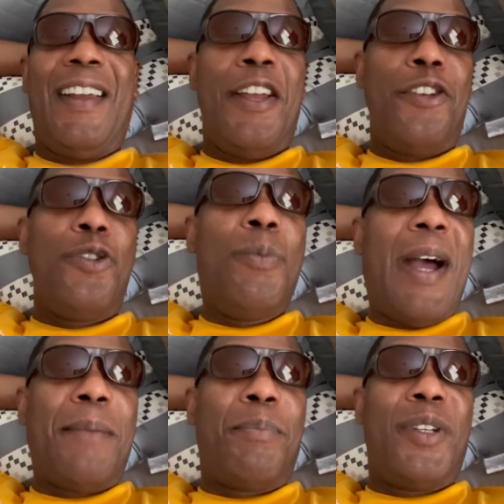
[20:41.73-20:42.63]
You
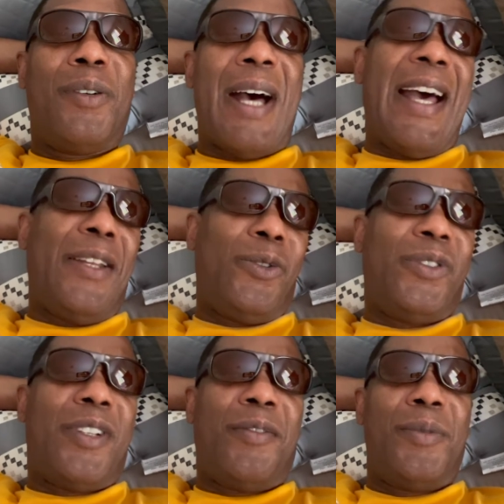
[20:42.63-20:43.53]
might build idols
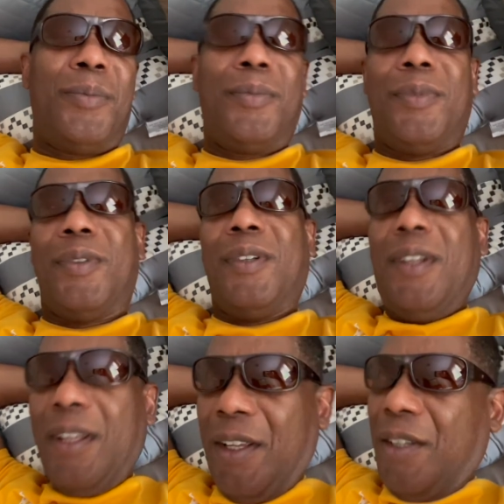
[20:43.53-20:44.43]
of them.
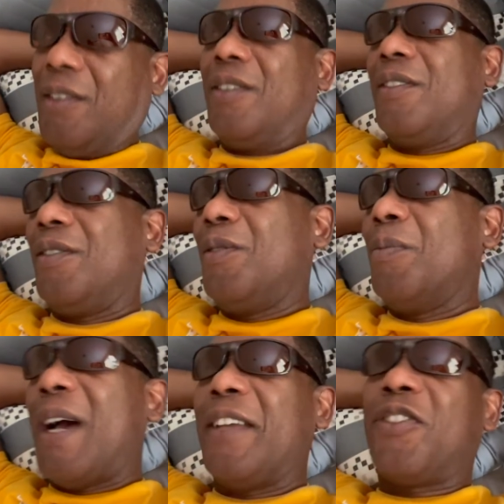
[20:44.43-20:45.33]
You
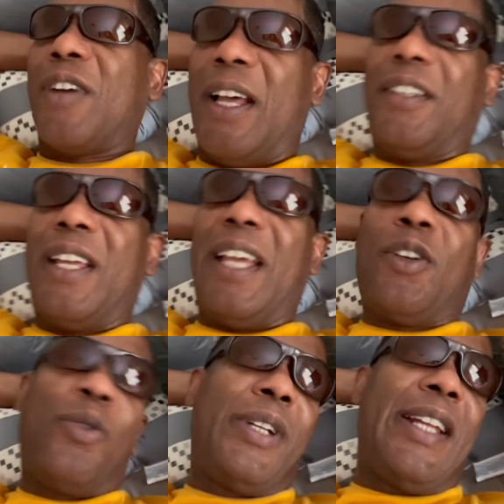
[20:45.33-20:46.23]
might try to
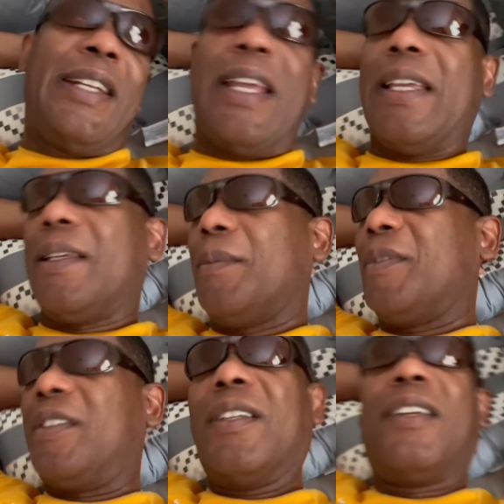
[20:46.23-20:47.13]
echo their
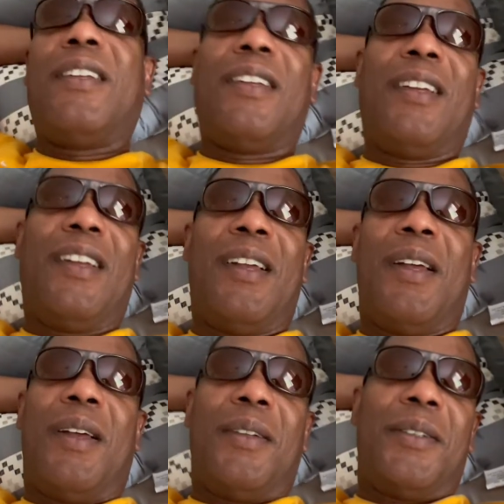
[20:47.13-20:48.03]
names.
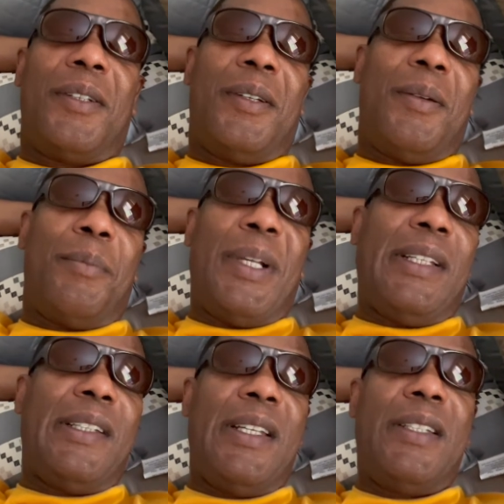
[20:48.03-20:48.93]
But
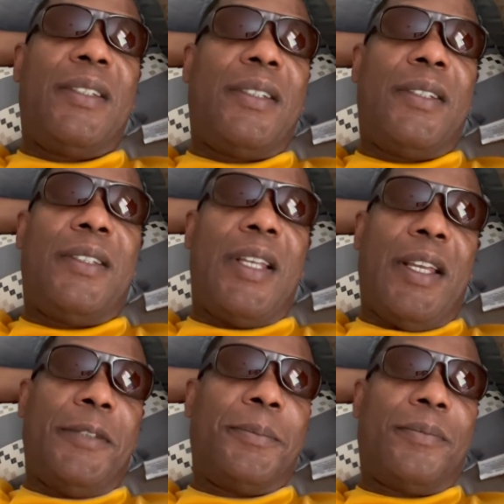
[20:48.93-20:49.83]
at the end of the
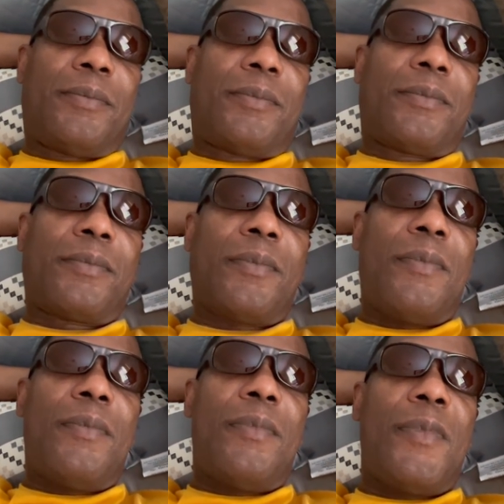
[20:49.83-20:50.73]
day,
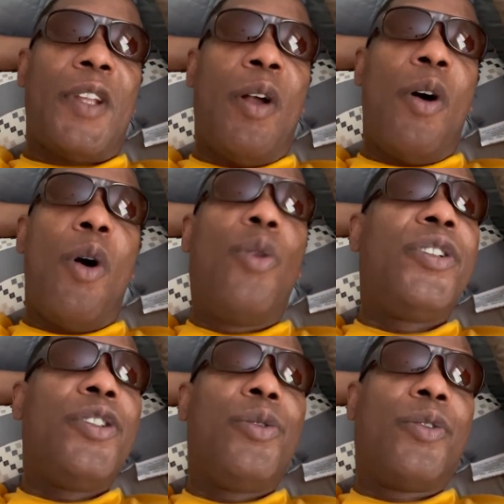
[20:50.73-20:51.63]
only
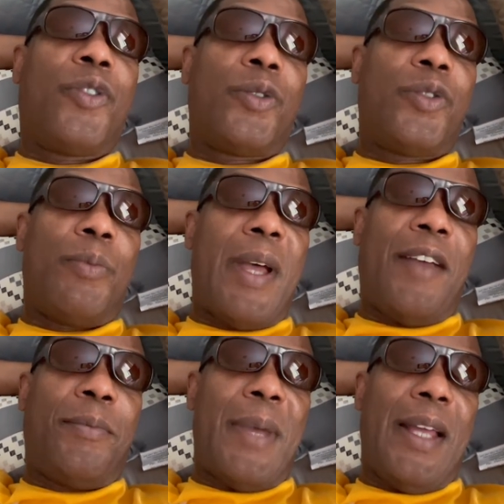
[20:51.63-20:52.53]
universal
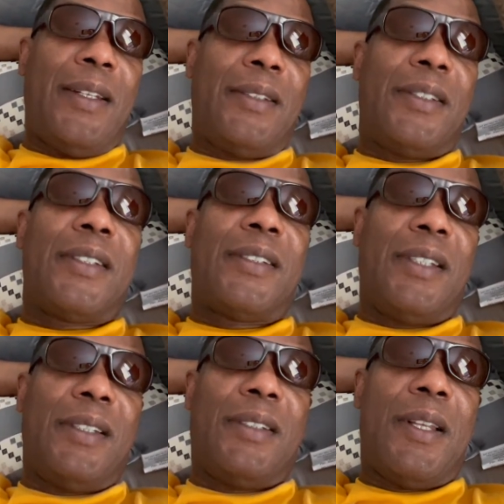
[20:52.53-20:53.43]
mathematics
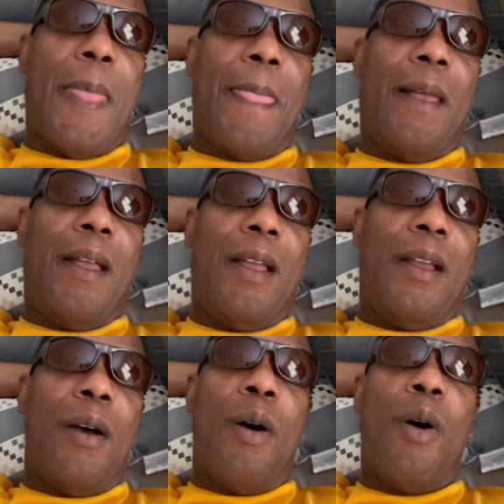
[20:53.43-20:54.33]
exists.
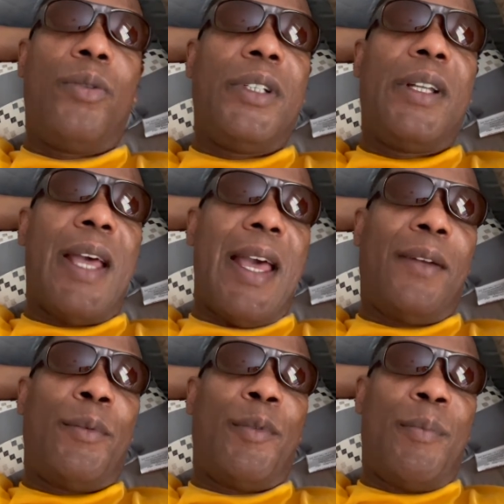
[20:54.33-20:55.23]
Only the
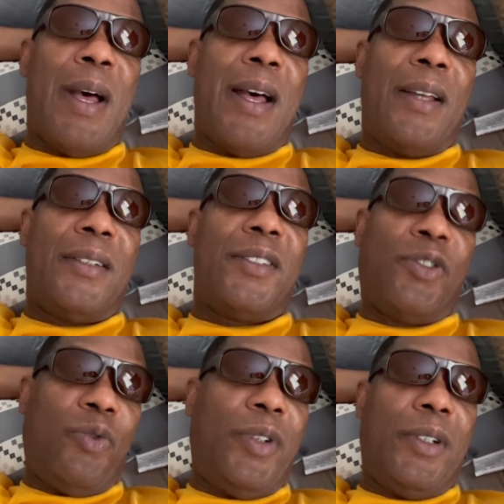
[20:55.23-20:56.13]
atom of mind is
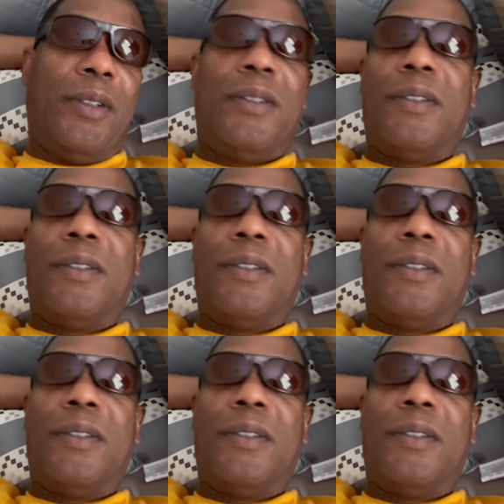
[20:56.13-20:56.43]
real.